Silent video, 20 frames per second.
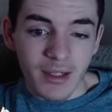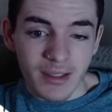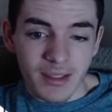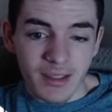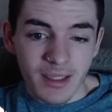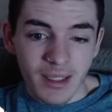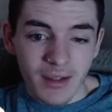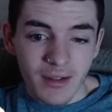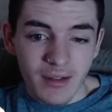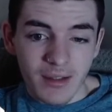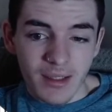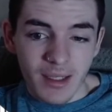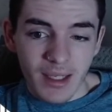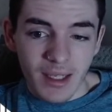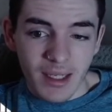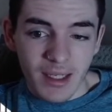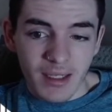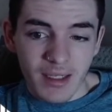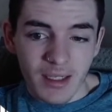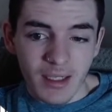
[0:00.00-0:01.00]
sales,
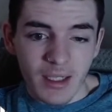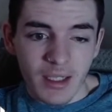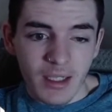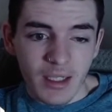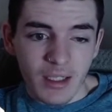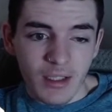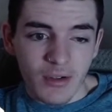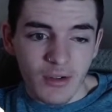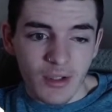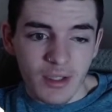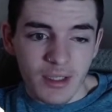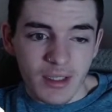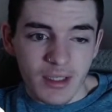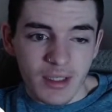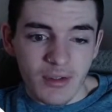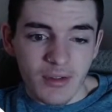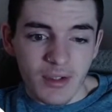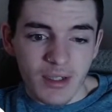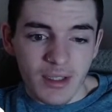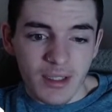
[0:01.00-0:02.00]
and you're going to see
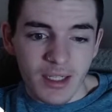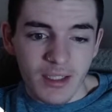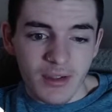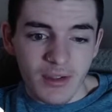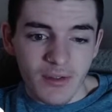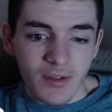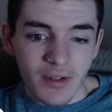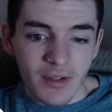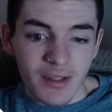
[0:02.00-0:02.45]
their designs are very